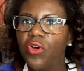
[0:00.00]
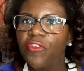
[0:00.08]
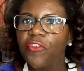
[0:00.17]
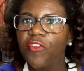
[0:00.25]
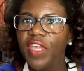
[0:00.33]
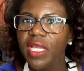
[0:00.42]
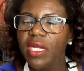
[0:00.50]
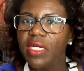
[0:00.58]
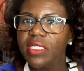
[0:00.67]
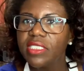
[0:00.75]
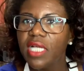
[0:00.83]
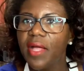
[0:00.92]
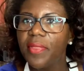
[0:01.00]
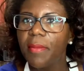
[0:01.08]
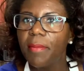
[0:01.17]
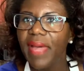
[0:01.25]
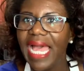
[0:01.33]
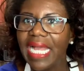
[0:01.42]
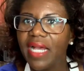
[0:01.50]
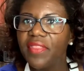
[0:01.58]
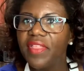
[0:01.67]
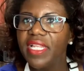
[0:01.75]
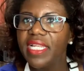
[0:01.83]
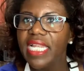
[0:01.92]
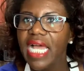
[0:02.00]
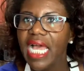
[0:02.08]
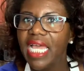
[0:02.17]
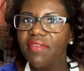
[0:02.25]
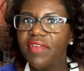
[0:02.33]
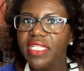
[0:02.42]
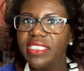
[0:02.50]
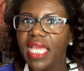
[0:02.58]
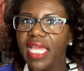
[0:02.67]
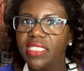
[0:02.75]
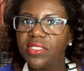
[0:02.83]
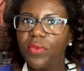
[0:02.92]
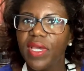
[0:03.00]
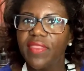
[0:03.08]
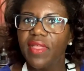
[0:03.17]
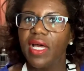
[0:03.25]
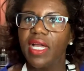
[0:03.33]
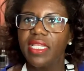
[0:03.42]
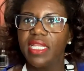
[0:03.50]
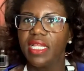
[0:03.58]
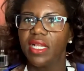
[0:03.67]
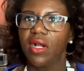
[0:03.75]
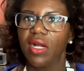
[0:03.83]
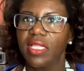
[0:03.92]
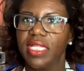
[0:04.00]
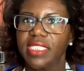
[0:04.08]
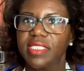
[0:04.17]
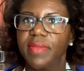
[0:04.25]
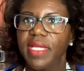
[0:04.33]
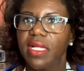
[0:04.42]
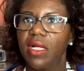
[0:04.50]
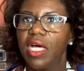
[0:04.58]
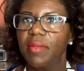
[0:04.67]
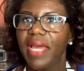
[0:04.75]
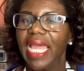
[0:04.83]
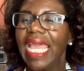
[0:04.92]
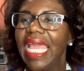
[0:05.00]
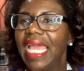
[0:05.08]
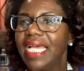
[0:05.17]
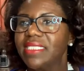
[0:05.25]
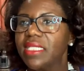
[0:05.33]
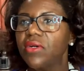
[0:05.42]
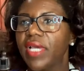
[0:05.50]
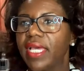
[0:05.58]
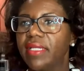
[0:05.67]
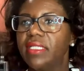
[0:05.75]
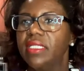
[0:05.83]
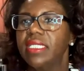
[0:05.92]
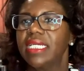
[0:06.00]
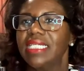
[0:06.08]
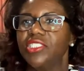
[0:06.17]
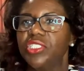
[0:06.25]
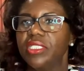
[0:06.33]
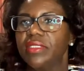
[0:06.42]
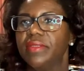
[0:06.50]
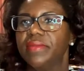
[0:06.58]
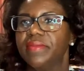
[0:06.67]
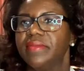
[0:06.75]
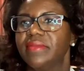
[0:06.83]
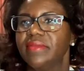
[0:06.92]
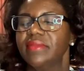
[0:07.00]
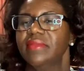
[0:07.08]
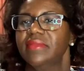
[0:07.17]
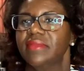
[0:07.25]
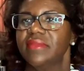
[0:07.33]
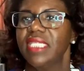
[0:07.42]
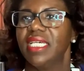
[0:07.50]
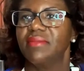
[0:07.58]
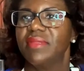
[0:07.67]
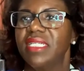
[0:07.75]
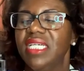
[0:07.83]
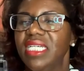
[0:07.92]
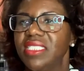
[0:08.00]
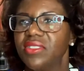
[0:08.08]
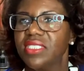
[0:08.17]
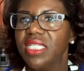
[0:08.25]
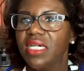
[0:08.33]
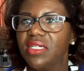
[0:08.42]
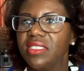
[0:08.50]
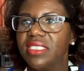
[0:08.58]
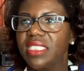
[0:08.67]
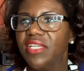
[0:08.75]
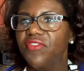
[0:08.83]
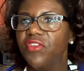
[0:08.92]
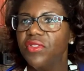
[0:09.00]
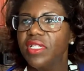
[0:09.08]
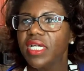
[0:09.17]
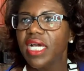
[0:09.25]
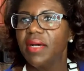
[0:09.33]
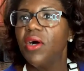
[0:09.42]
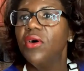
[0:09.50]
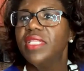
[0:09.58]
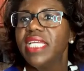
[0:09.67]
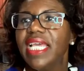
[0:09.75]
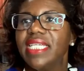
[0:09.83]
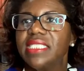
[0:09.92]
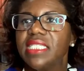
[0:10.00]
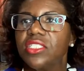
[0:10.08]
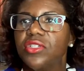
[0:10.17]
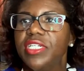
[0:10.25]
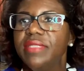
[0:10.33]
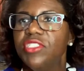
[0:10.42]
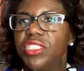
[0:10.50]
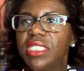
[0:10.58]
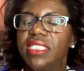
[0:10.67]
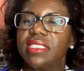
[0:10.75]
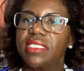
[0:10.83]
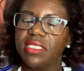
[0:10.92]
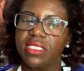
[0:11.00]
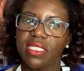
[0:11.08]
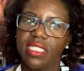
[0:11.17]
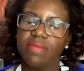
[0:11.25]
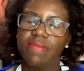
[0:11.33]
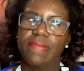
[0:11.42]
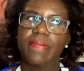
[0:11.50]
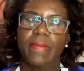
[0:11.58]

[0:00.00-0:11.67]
your fingers on the back of the knife, it takes away the onion and garlic smell on my hands. Okay, gotcha. Yeah. So, Snuggles, if you look up, oh, Leanne says cream cheese is good.